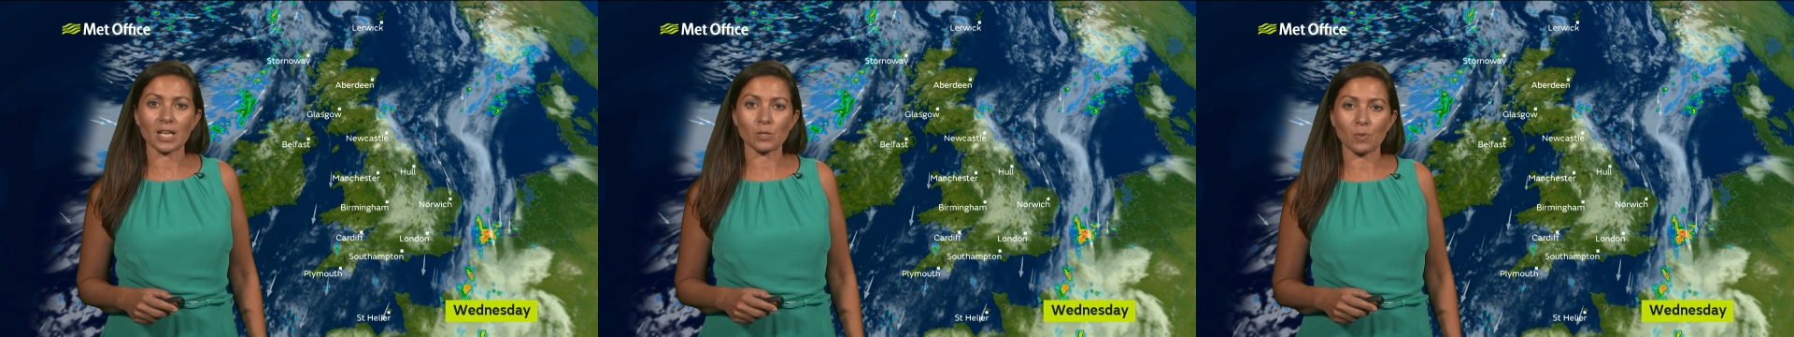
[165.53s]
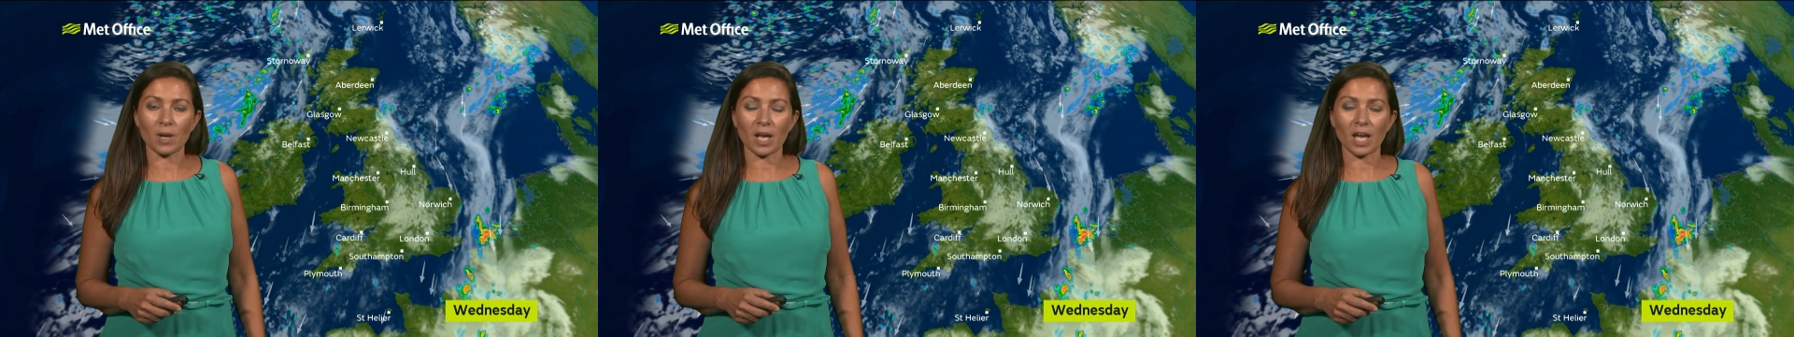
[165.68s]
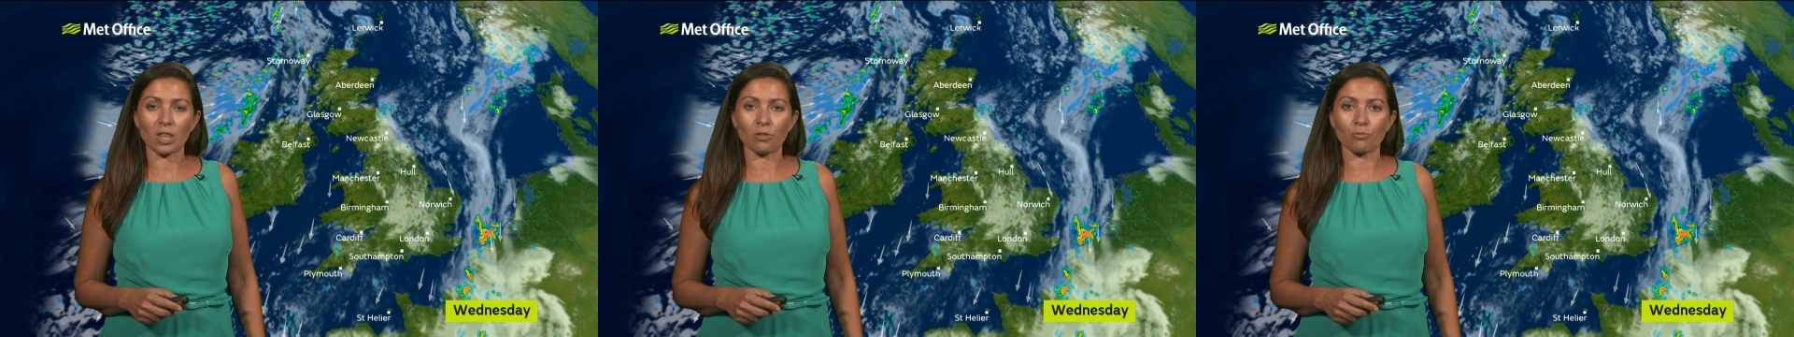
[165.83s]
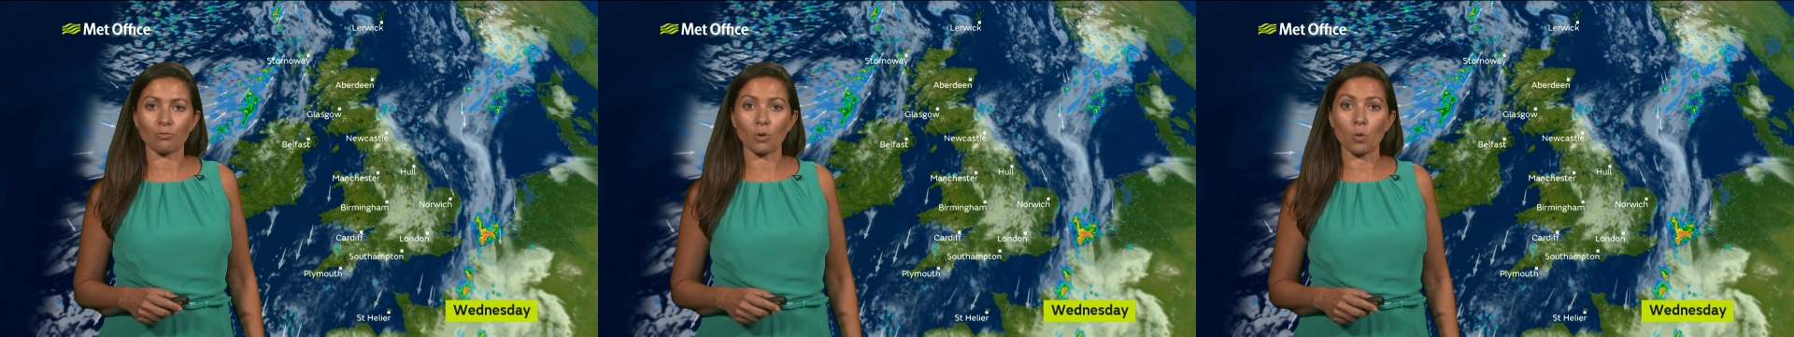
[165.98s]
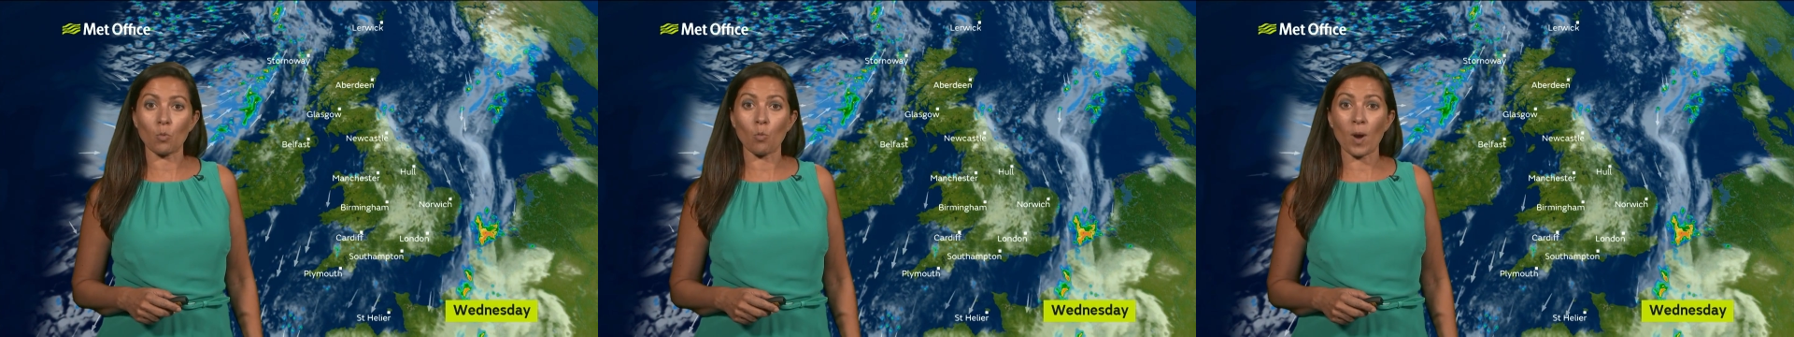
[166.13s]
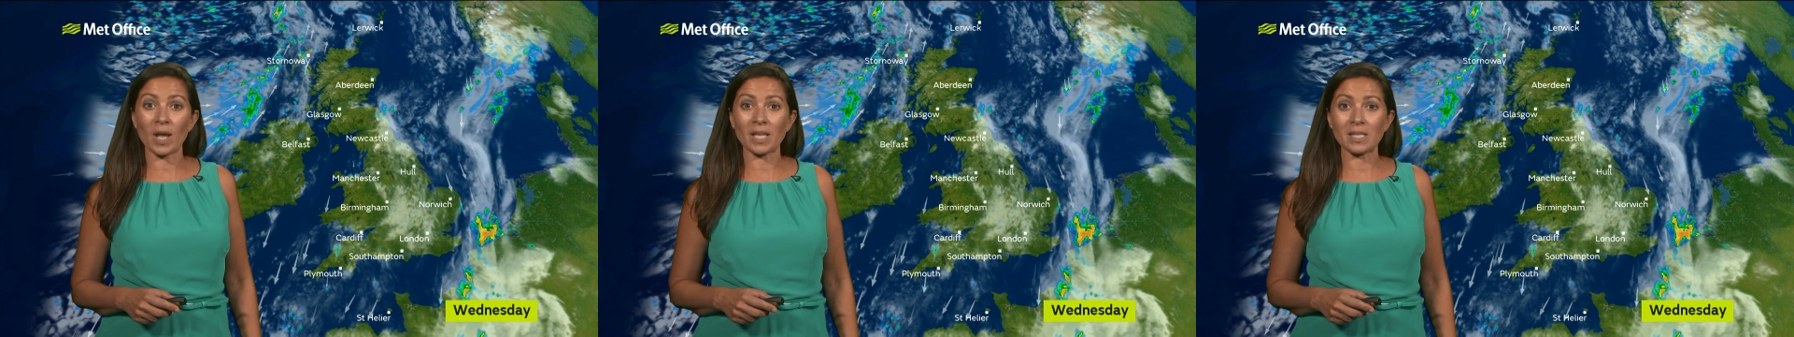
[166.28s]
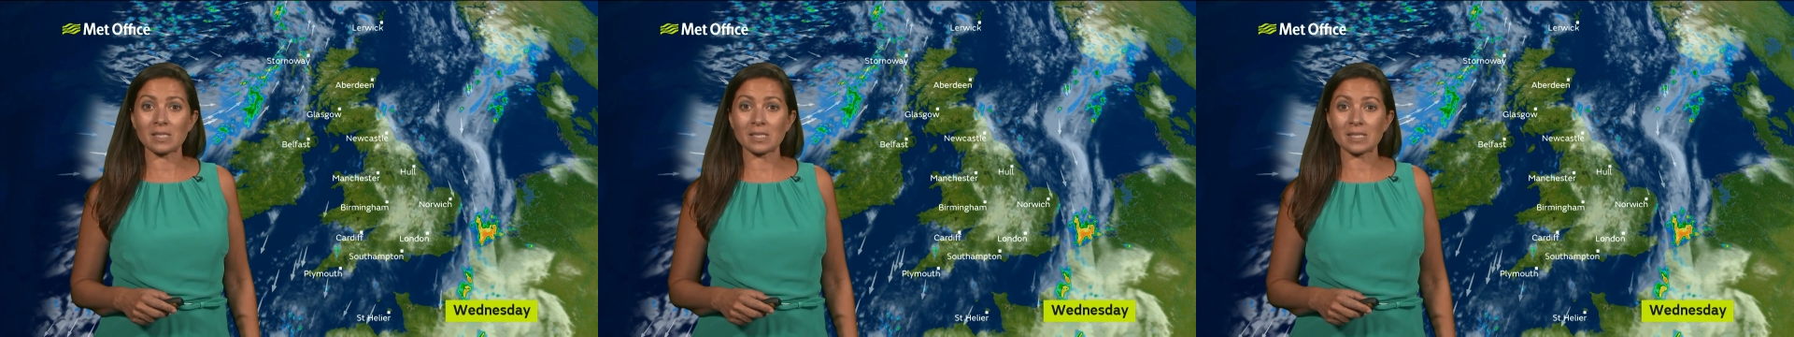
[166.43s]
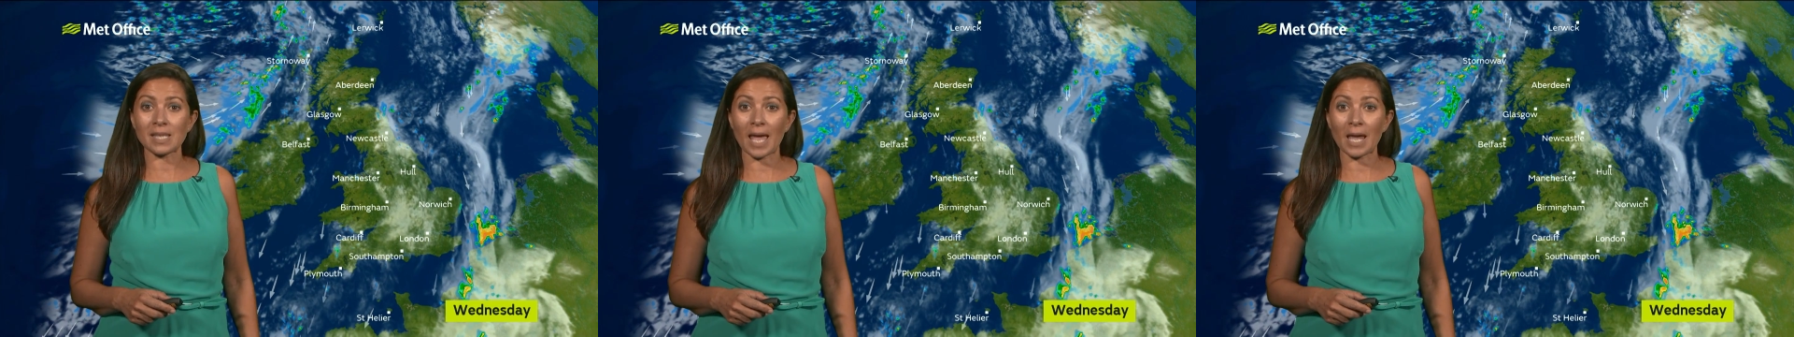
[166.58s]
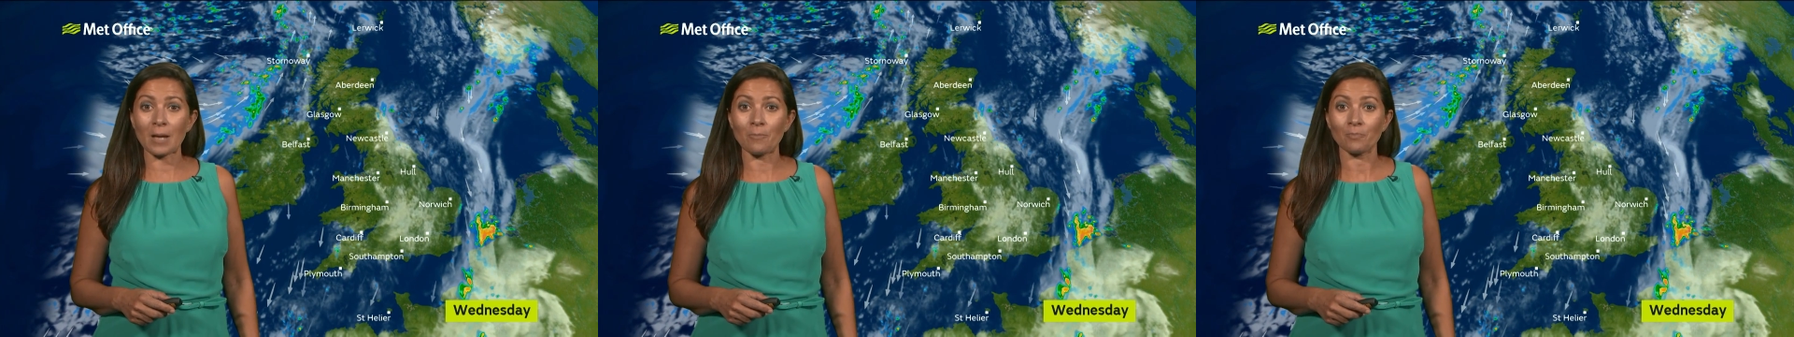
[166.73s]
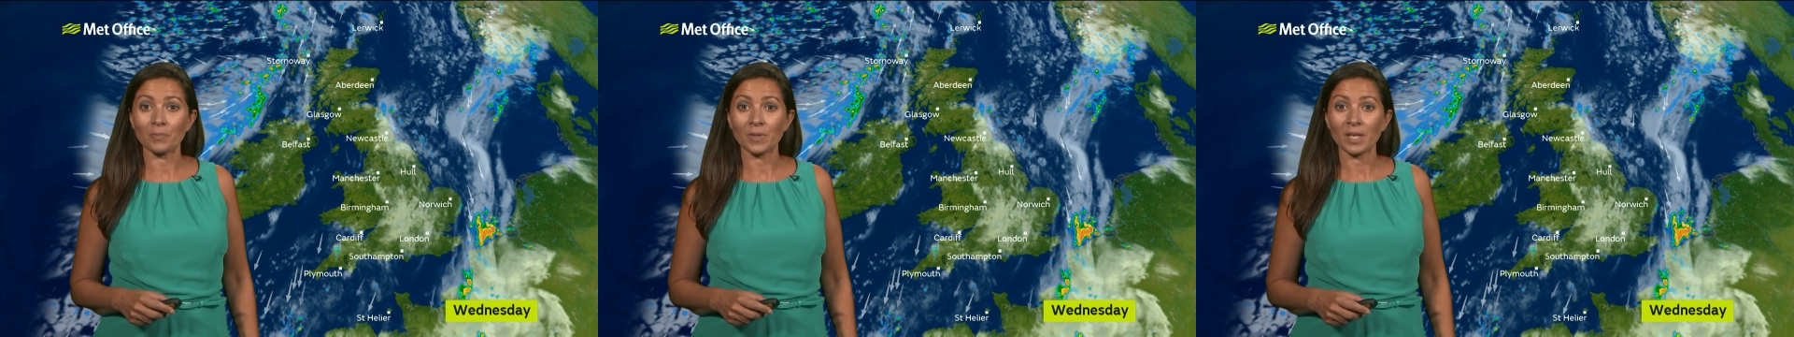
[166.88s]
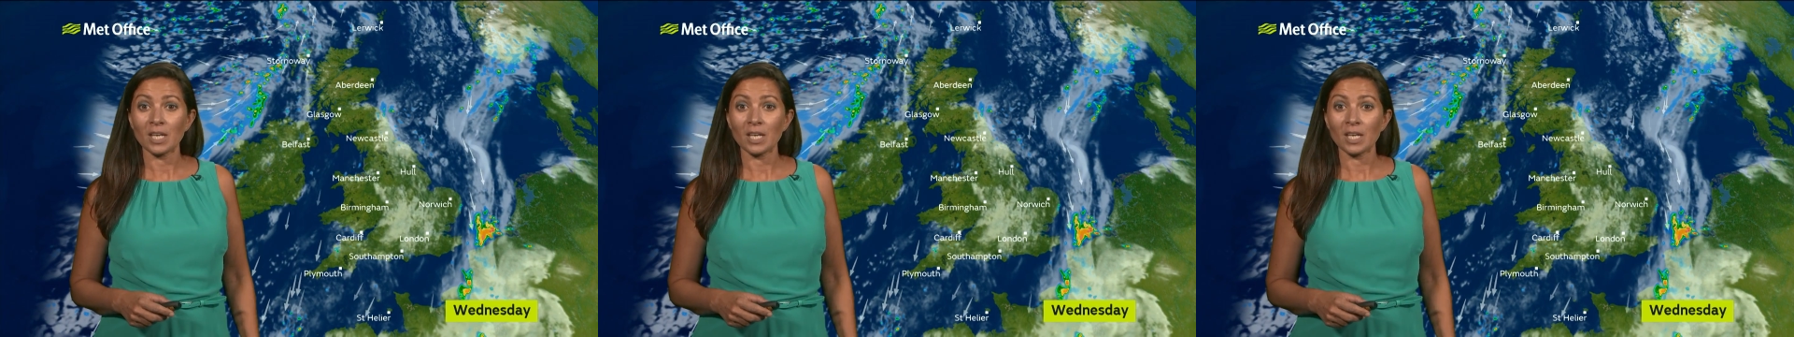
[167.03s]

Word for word: as we head through Wednesday.